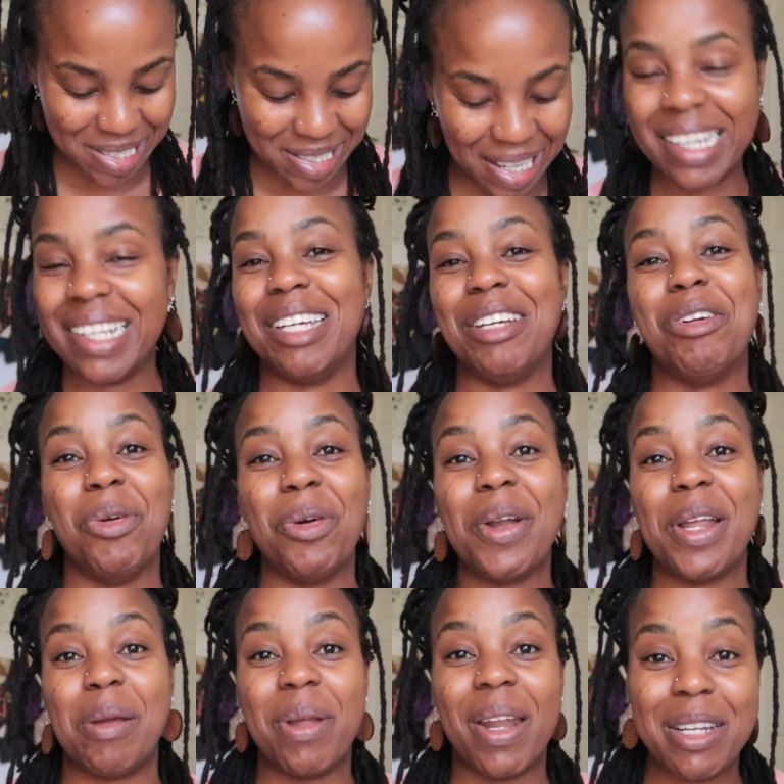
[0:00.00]
I feel
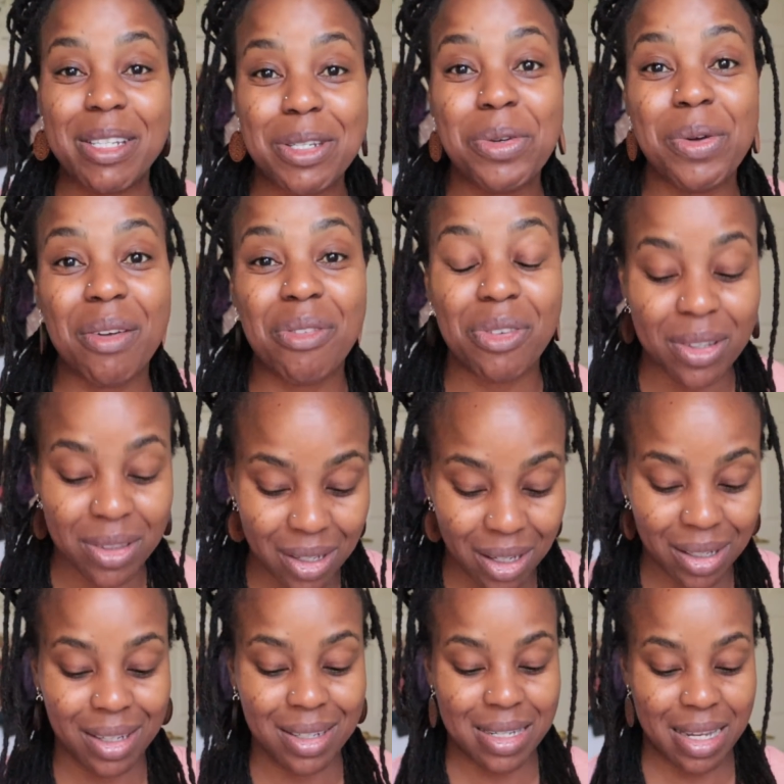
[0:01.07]
lucky.
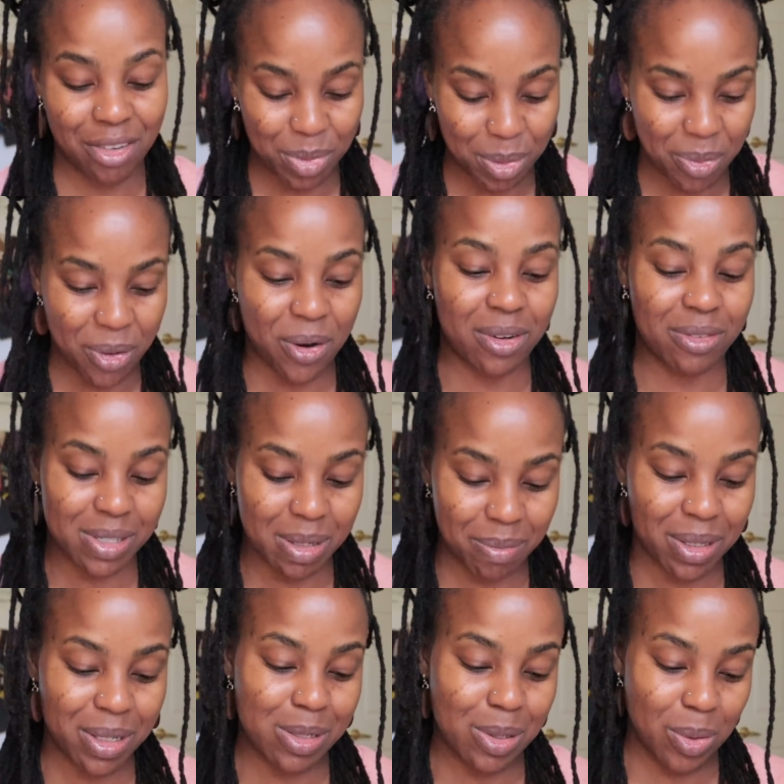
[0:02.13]
So,
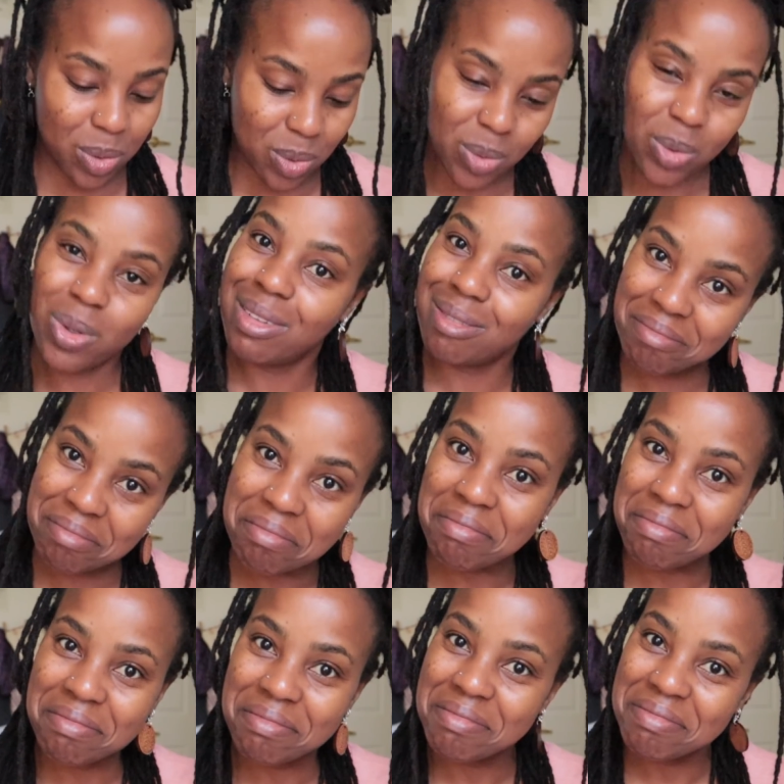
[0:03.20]
I don't know why that
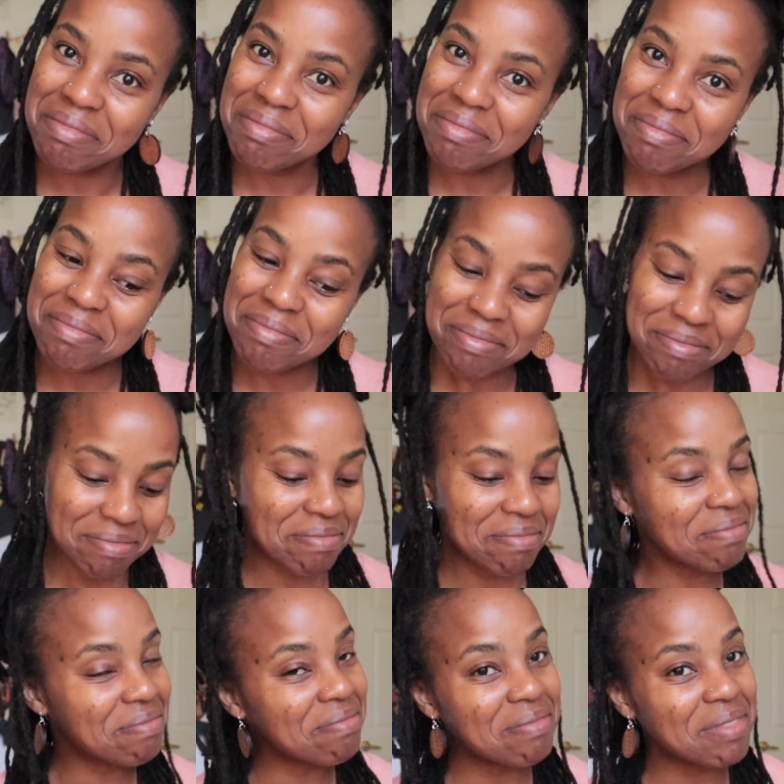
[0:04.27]
feels
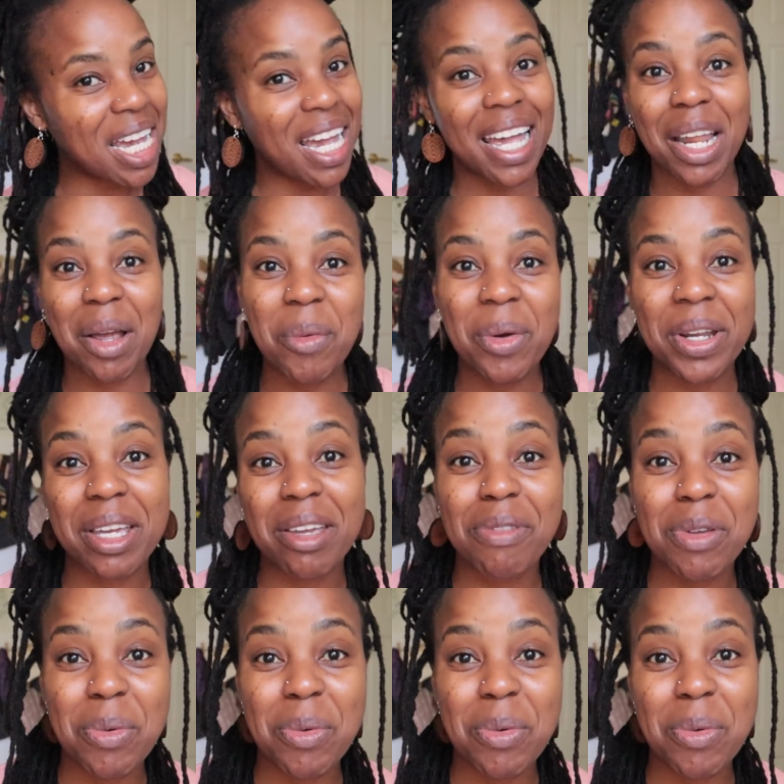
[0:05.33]
slightly corny, but I do.